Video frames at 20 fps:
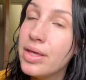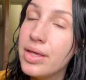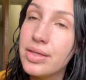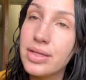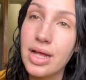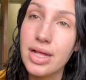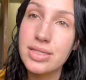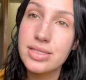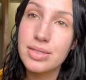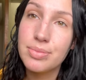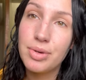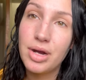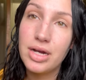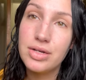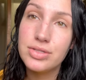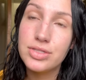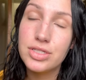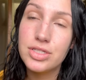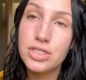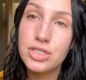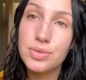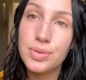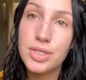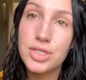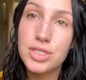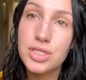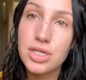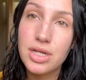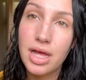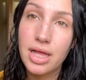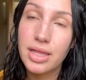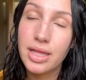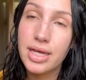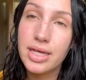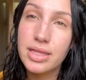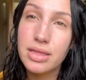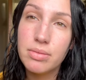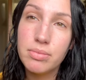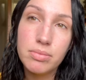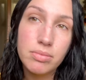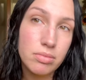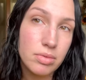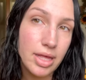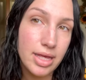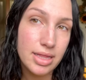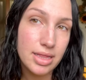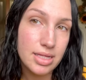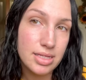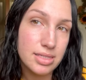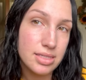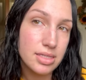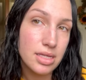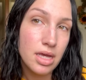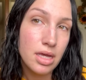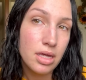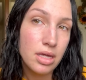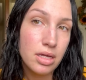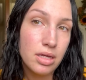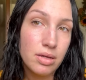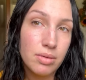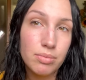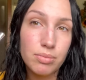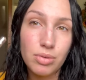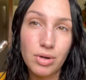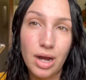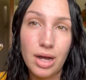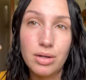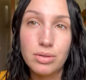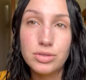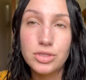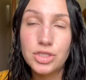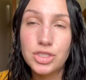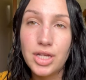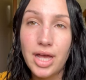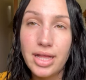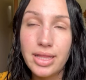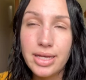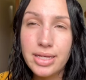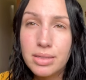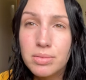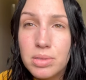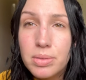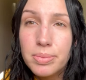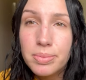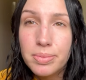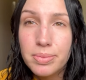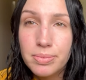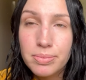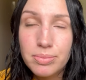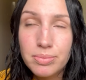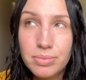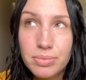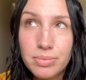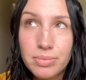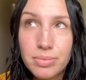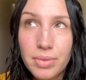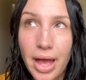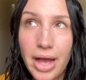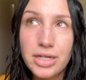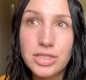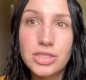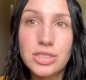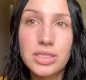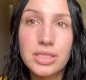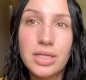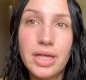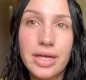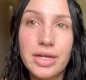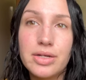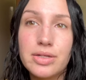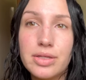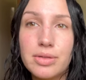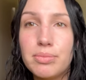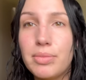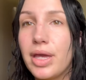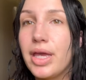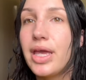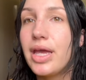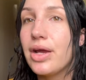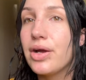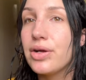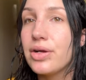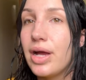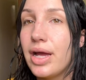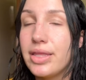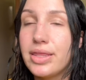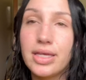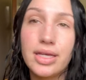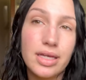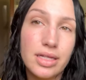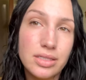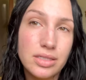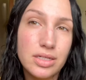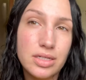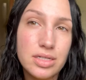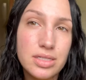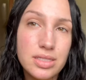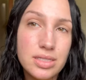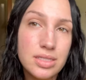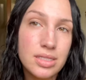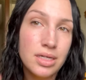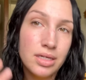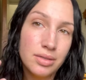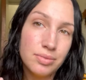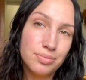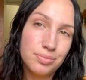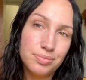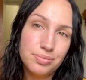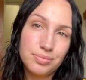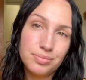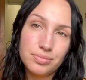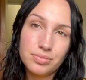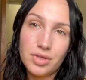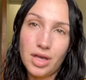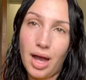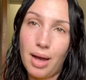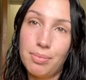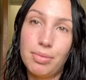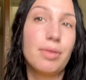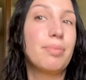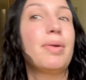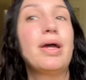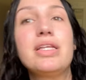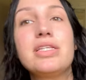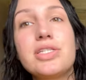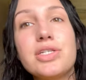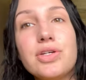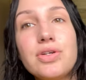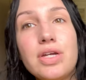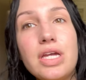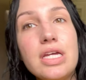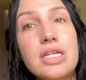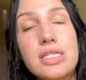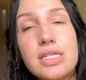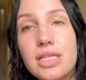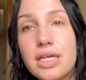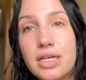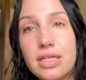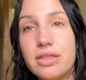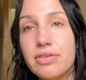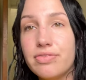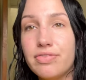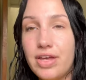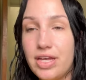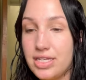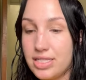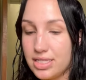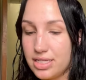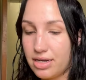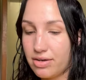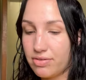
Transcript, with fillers: that's the brow situation. I like them like this brown I like them actually lighter than my hair. I think it looks complementary to like the face and